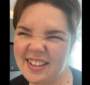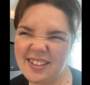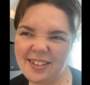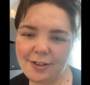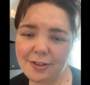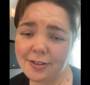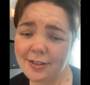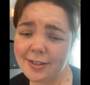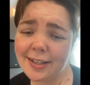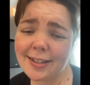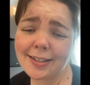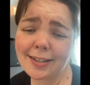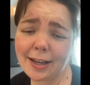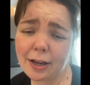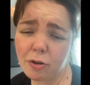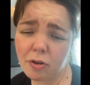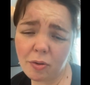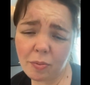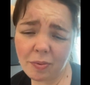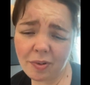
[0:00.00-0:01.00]
just tastes like
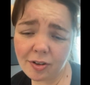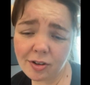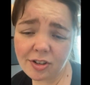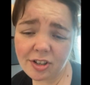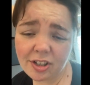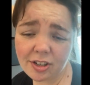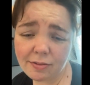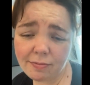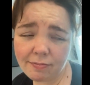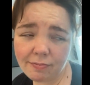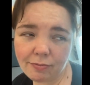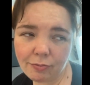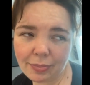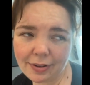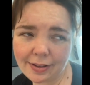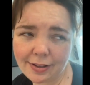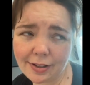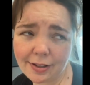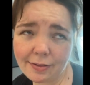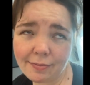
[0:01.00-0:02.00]
hot water
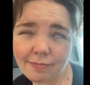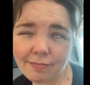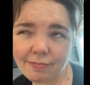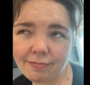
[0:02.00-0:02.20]
with a